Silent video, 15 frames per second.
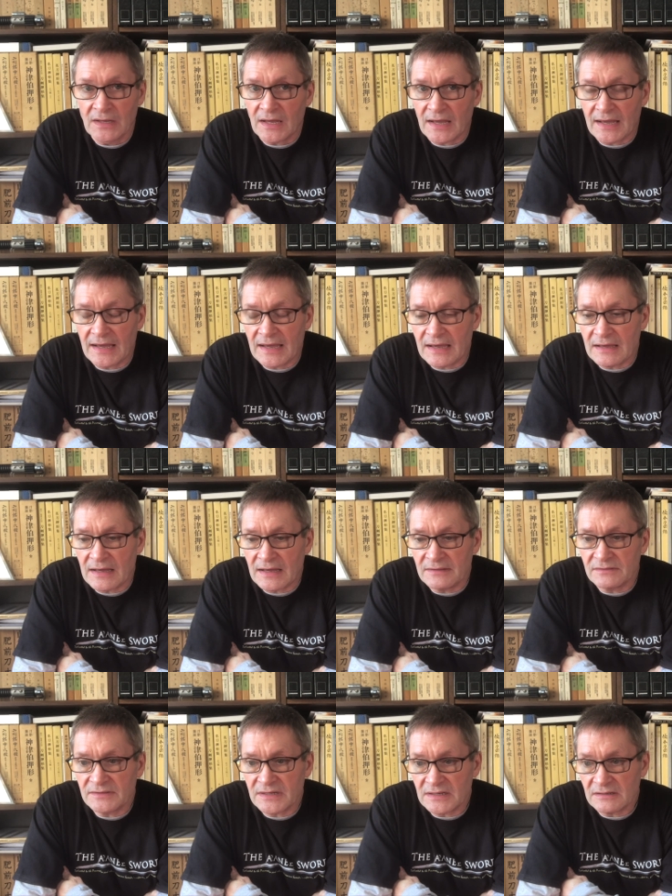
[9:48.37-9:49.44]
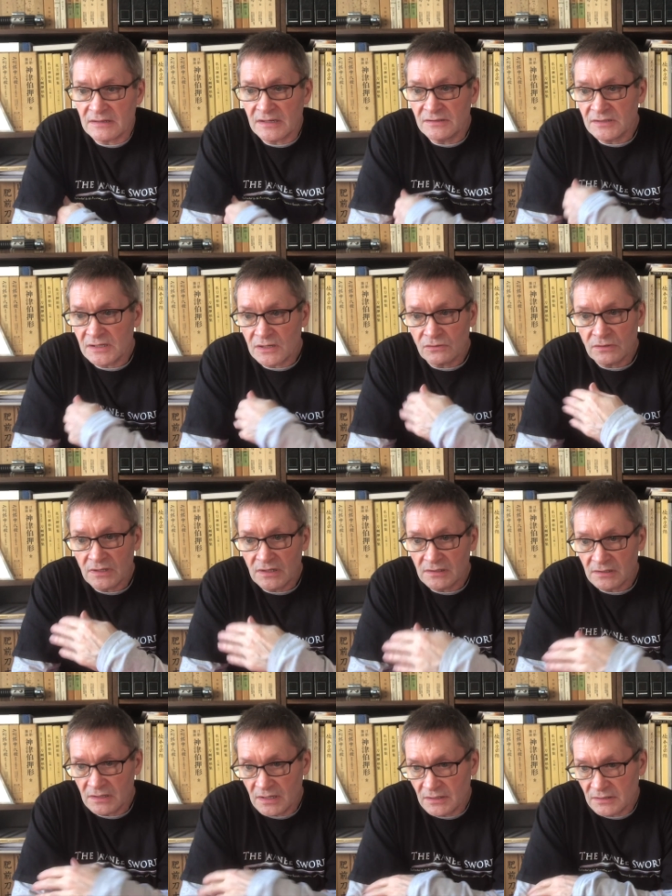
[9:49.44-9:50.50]
and you know,
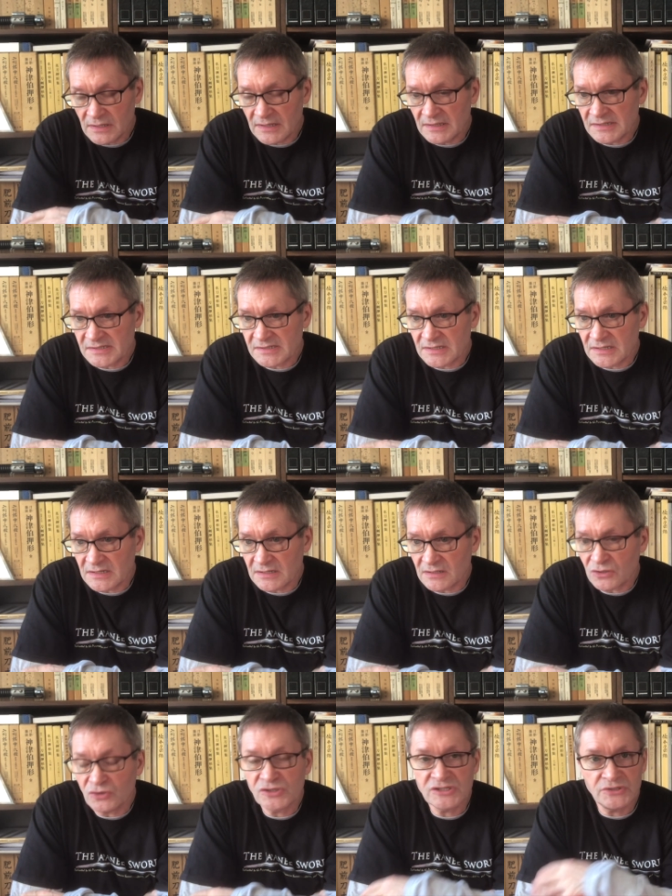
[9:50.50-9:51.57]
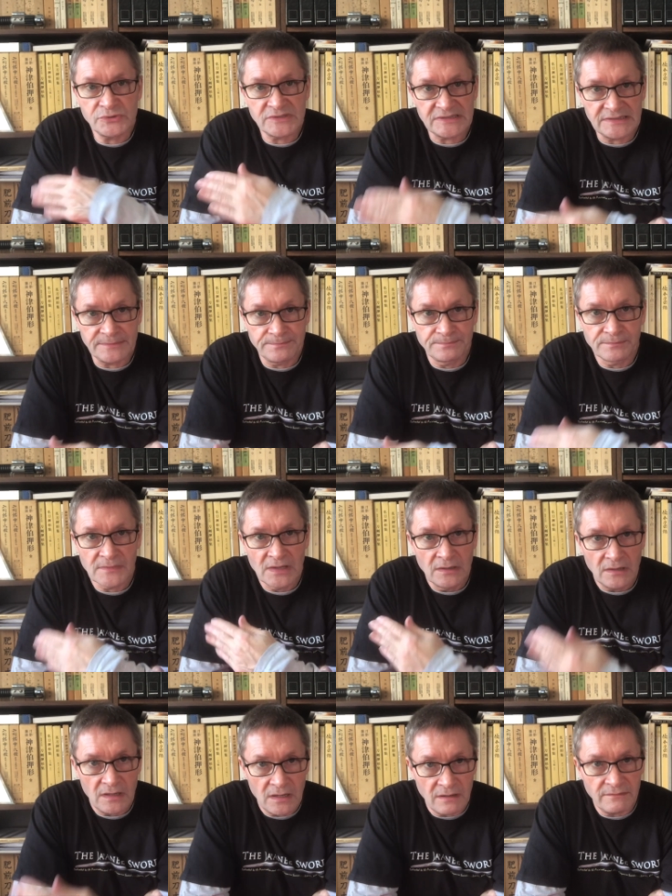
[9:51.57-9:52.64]
and get this continuity
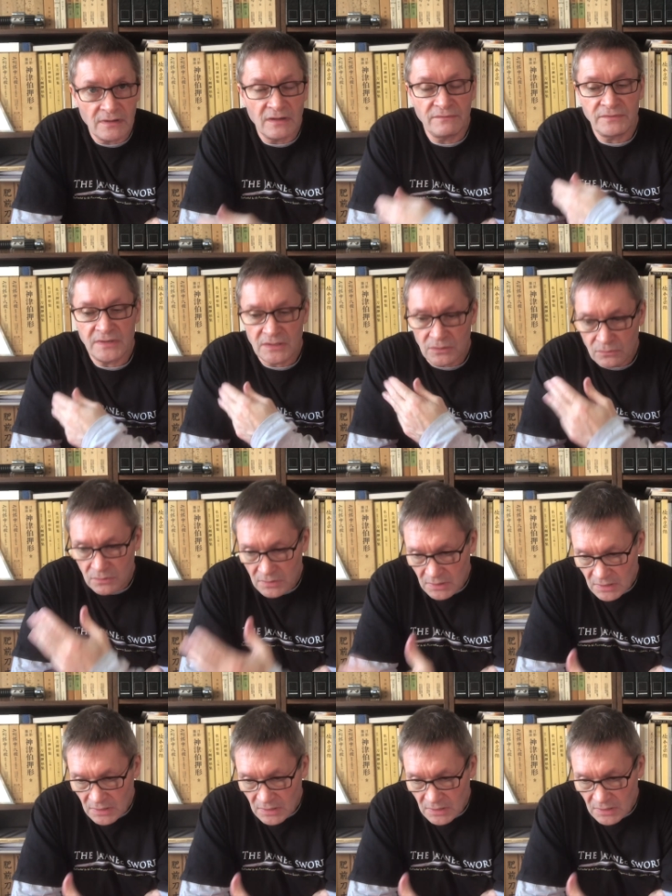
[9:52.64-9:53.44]
of you know,